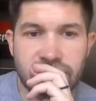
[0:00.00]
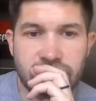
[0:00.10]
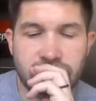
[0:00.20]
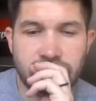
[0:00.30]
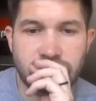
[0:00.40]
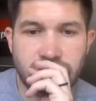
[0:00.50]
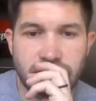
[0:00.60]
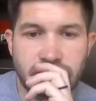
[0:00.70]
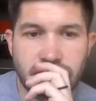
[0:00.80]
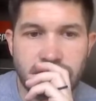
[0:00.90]

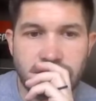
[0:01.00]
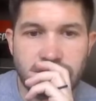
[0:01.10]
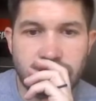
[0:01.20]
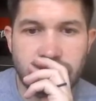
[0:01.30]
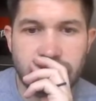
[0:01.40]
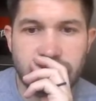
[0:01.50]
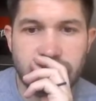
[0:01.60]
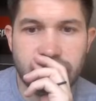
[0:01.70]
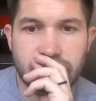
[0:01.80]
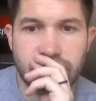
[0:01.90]

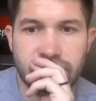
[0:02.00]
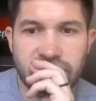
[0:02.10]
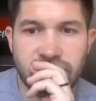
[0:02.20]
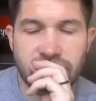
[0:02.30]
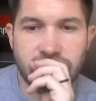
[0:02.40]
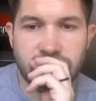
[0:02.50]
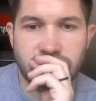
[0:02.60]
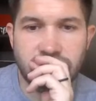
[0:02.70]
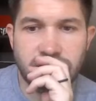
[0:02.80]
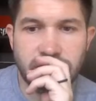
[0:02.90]

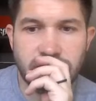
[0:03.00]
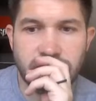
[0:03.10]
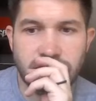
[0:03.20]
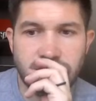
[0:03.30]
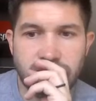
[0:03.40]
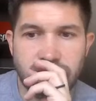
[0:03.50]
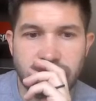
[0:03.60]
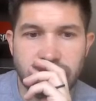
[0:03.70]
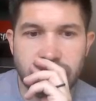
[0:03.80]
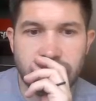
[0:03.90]

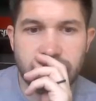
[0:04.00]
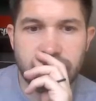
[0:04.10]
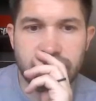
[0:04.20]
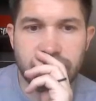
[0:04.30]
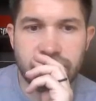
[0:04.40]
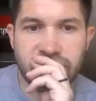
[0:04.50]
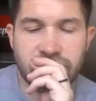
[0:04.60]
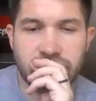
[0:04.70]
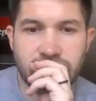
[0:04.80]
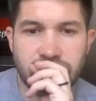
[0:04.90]

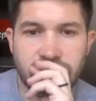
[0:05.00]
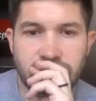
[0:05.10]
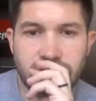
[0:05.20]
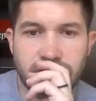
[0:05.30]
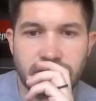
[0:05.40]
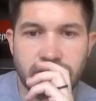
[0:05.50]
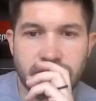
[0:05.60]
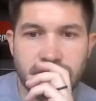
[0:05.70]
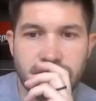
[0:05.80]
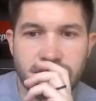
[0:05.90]
No words are spoken by the person on screen.